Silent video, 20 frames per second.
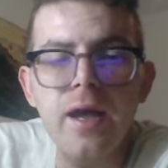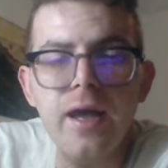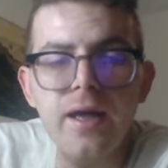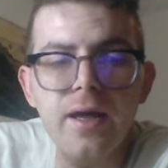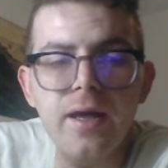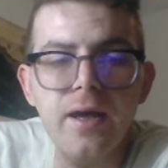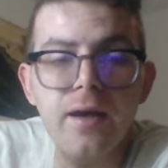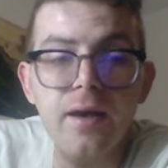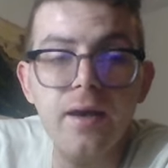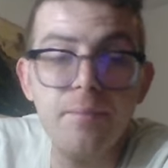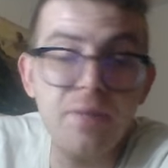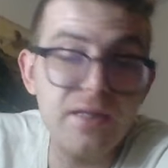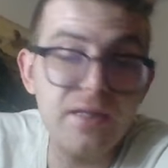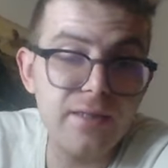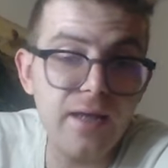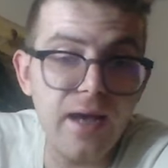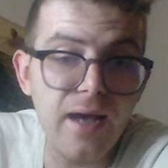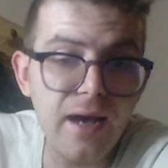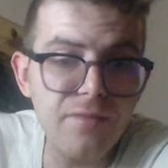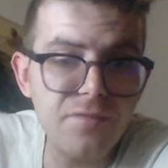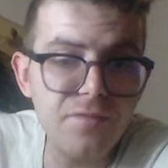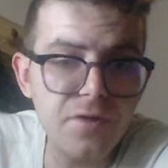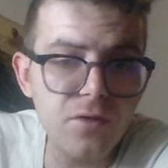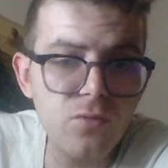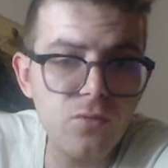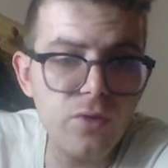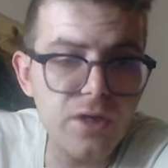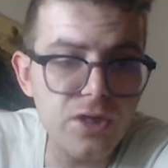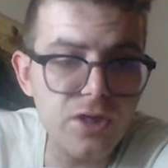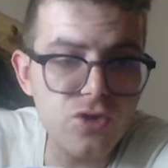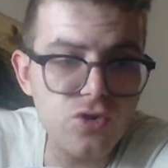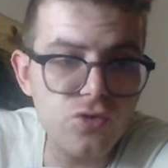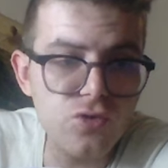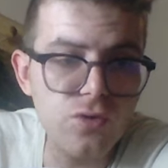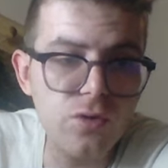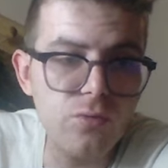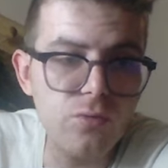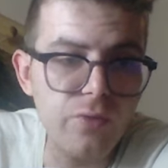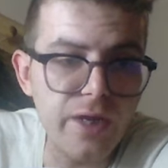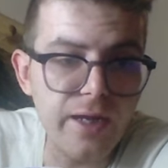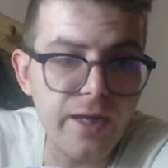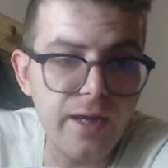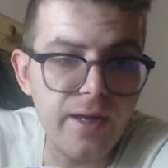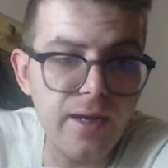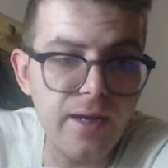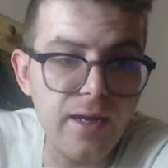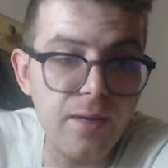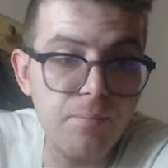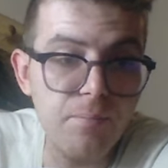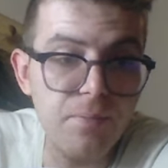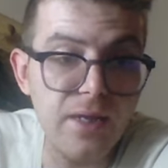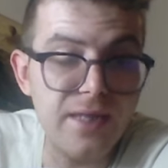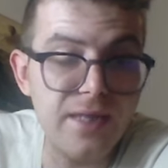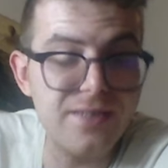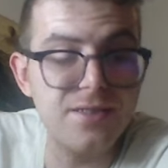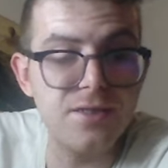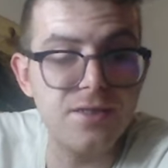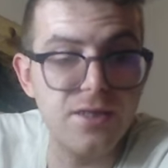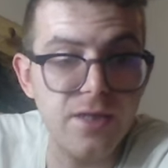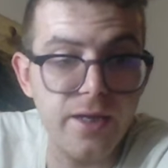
but after queen e2 we can play